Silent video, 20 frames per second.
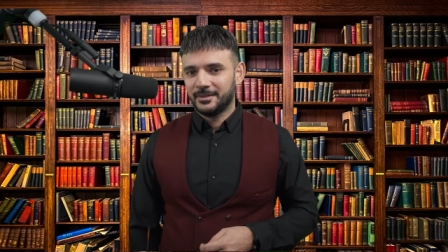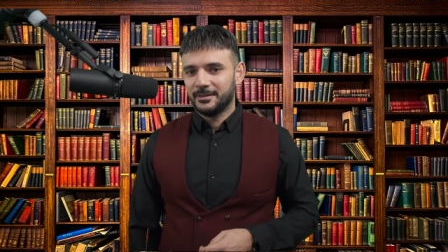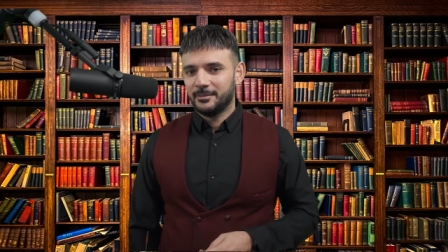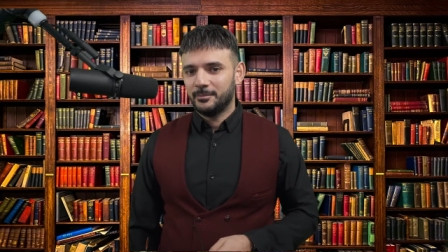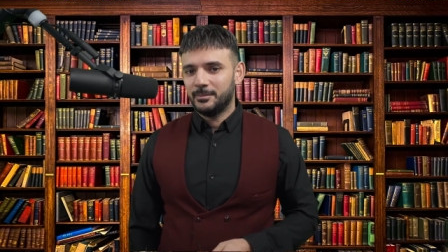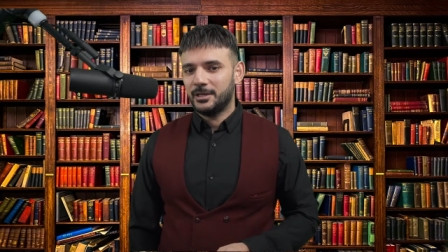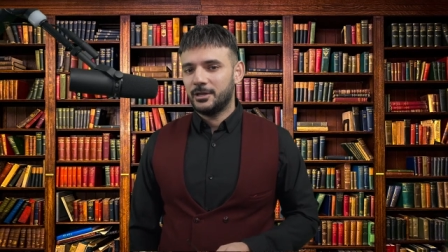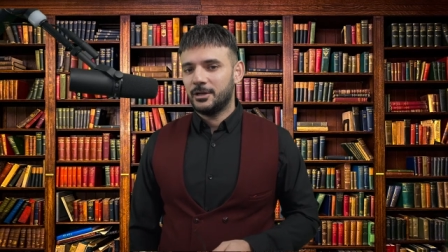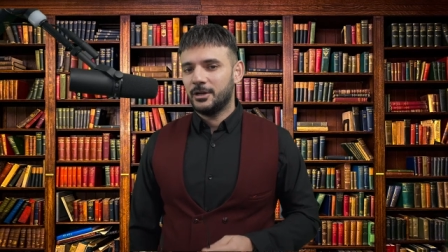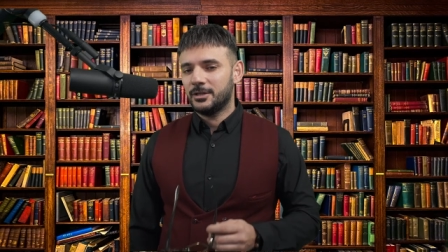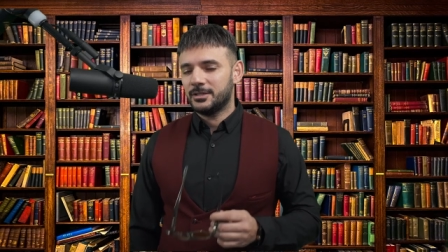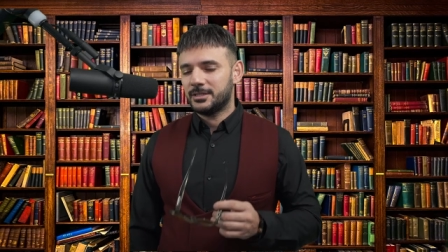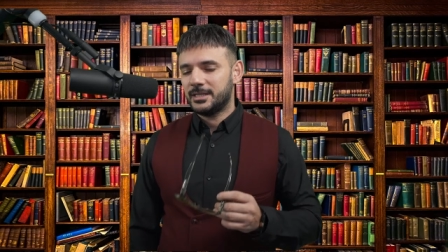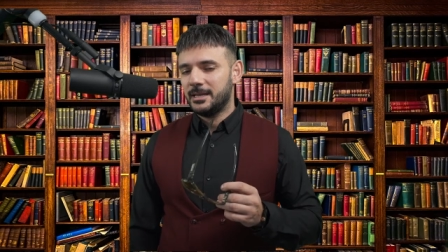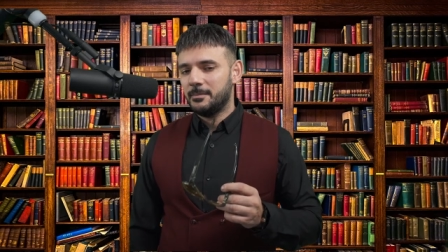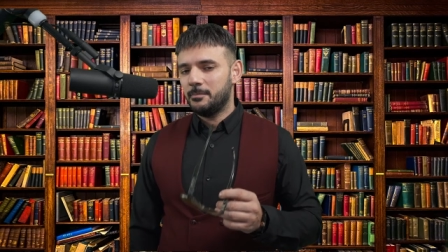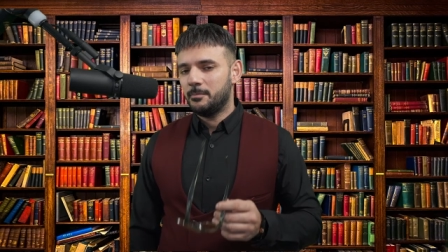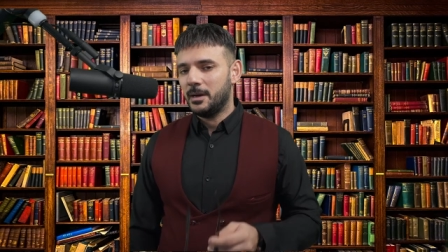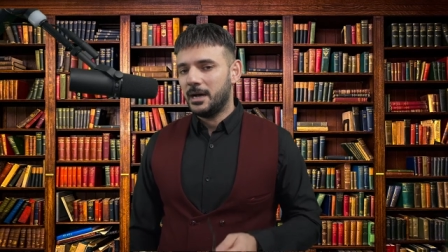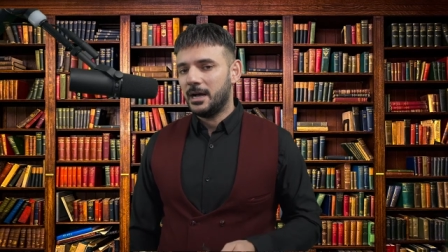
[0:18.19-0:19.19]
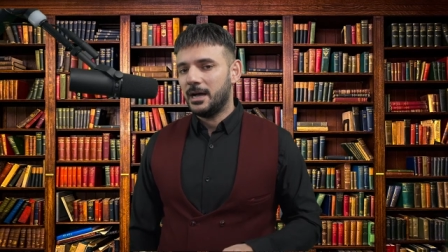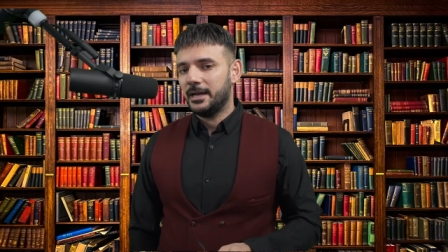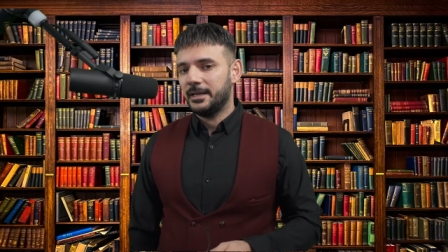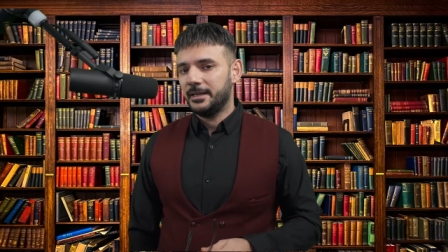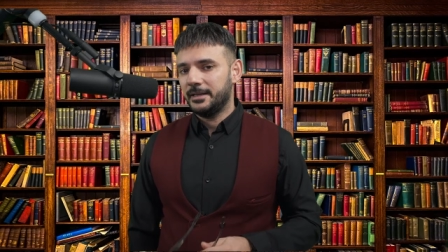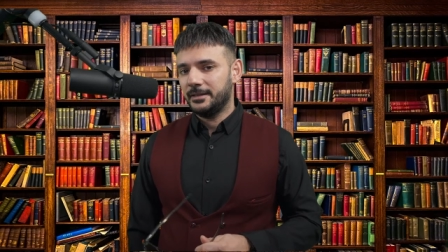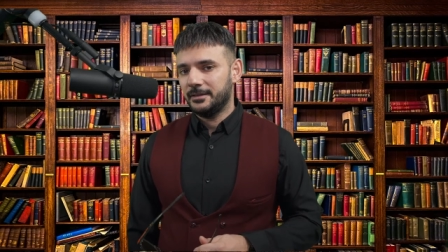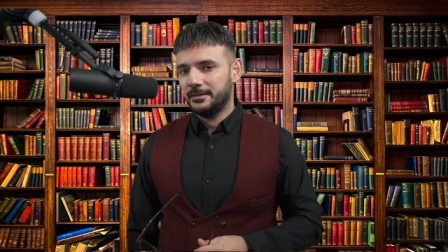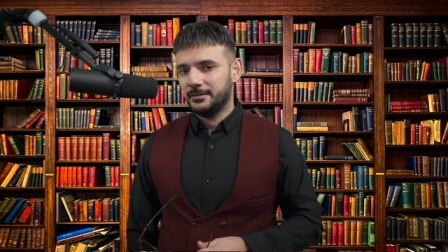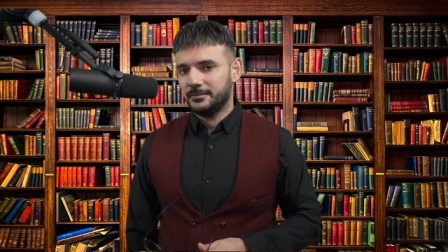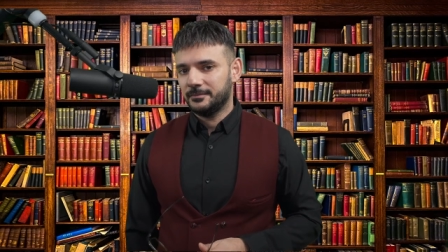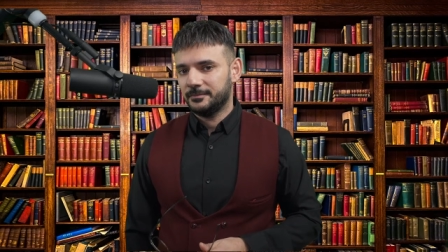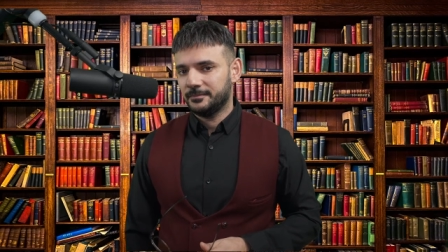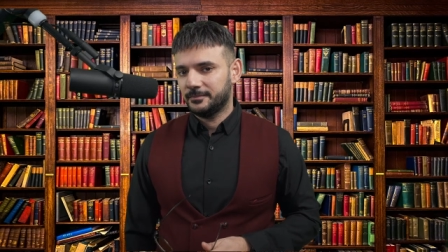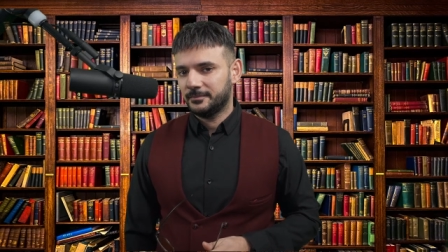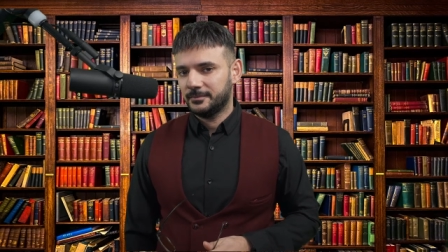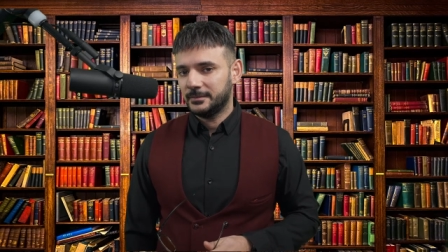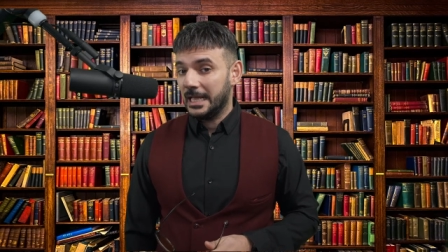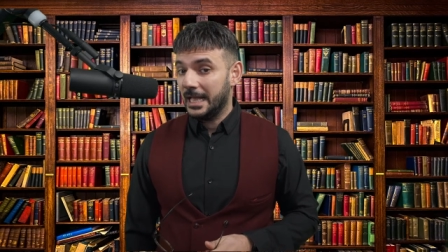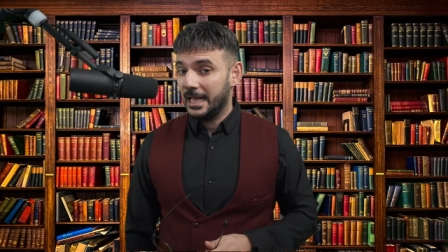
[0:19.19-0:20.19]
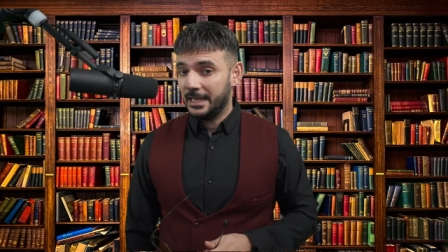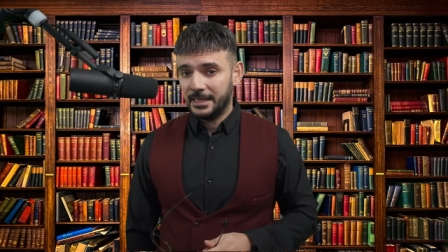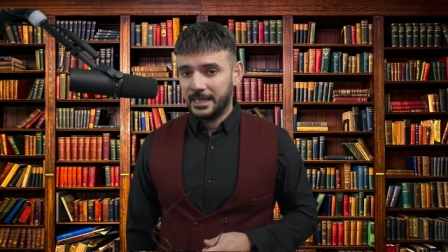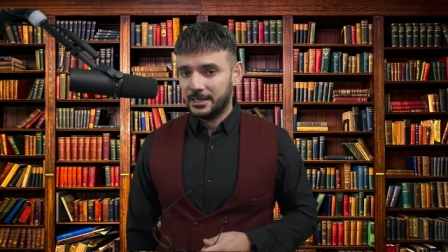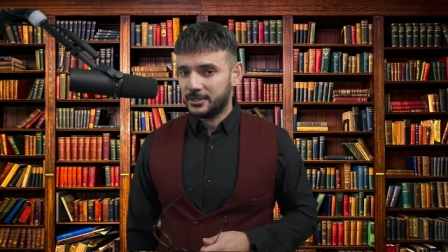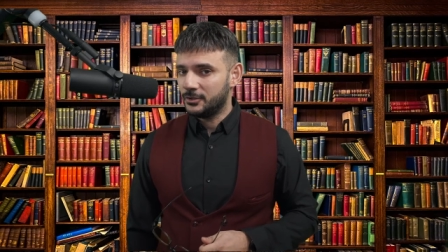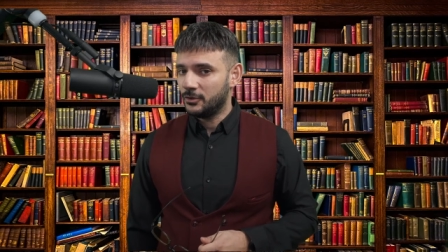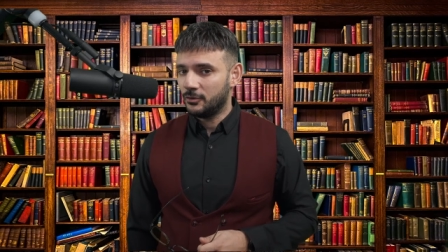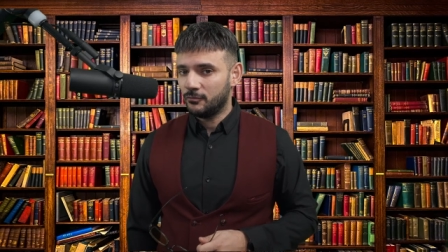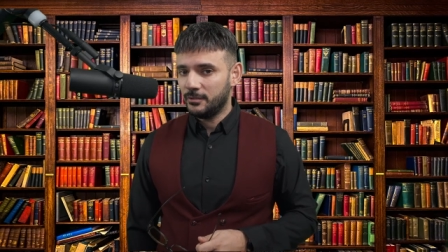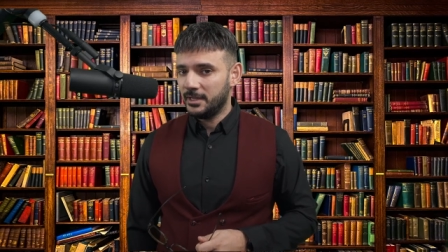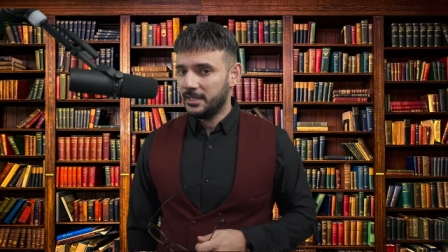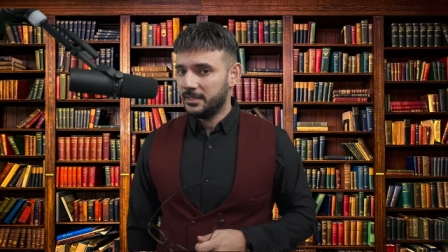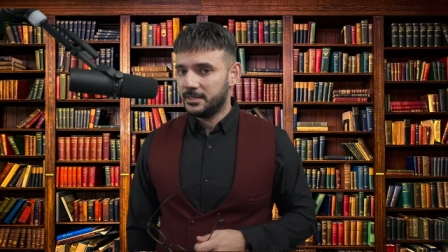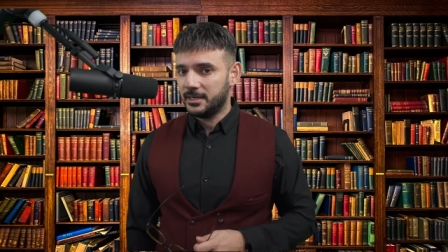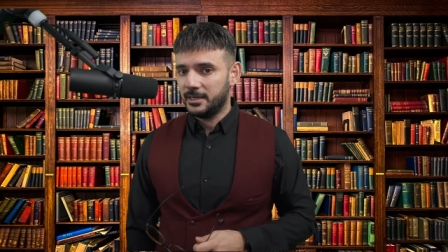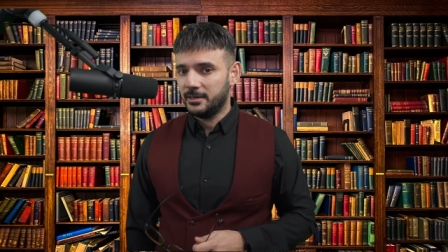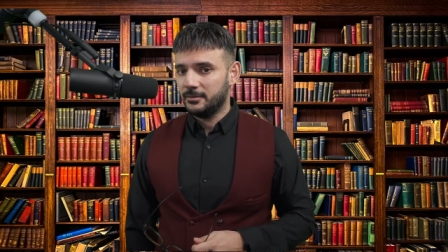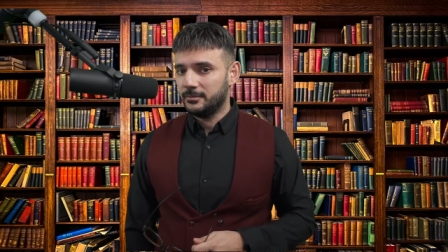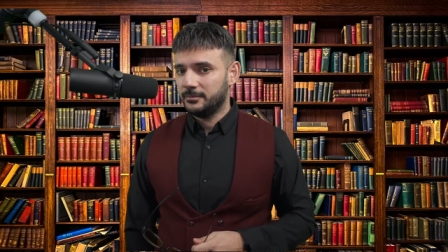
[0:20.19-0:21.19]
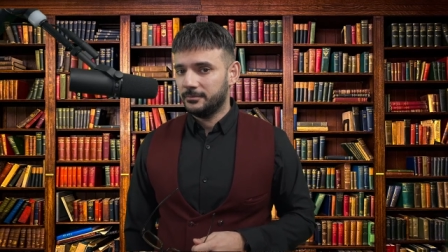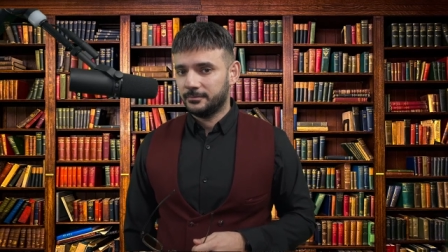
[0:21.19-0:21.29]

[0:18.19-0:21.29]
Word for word: because they're buying, and that's not retail.